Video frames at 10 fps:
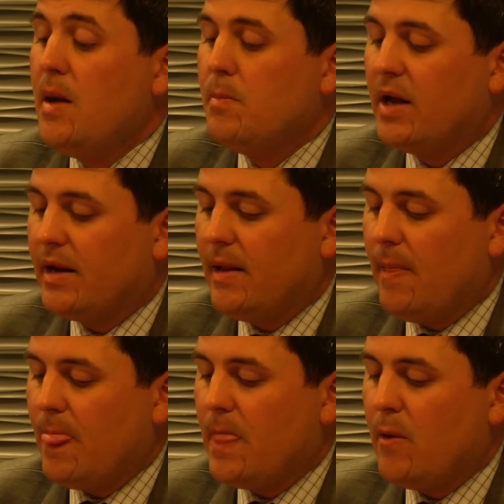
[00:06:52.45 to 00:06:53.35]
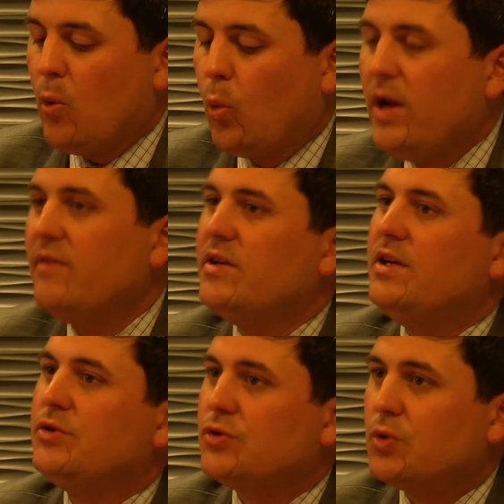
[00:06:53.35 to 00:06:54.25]
But we have a
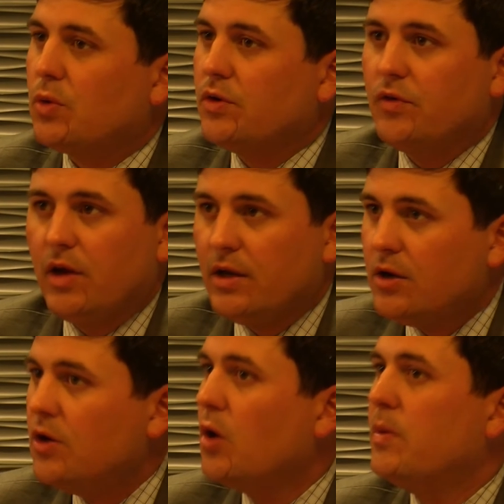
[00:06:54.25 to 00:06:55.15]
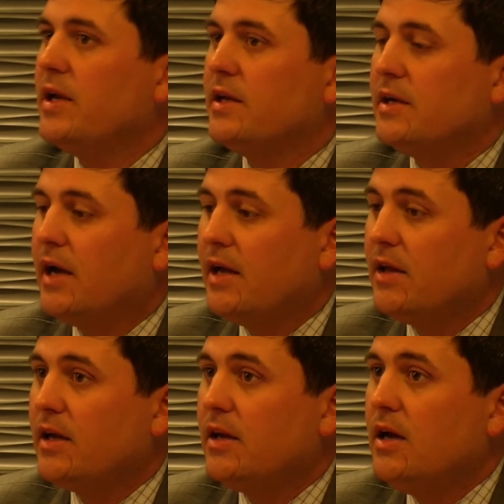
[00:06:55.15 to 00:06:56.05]
teacher shortage, and nobody can deny
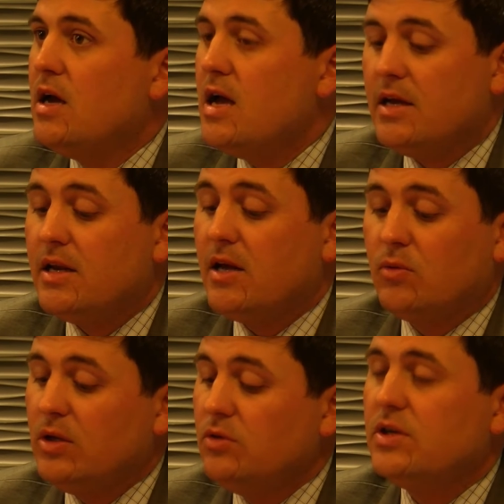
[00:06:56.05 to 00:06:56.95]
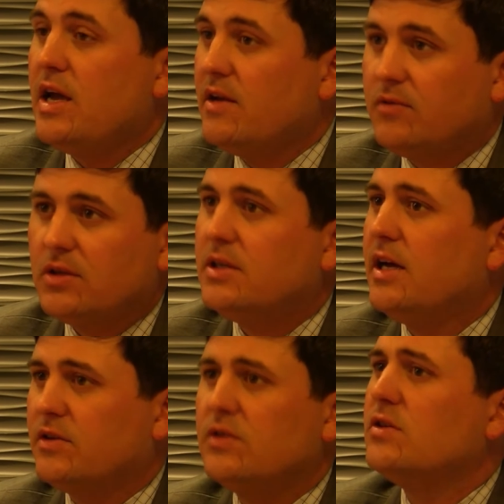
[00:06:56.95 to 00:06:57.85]
that. And we lose a handful to
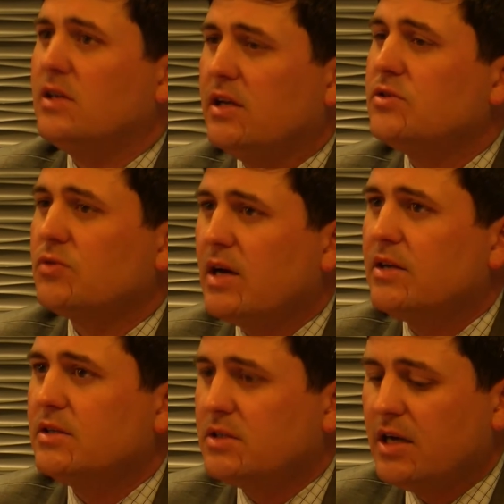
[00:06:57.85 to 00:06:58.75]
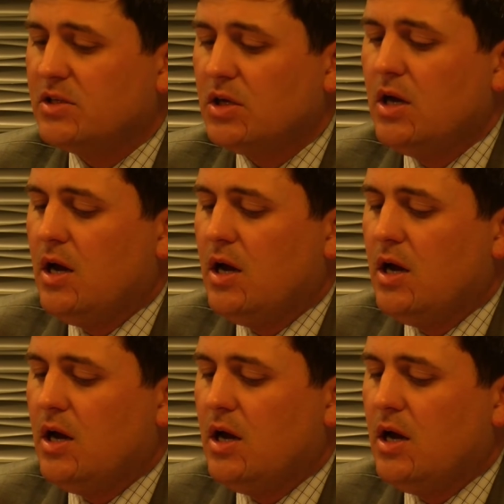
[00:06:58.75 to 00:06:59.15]
Texas and surrounding states.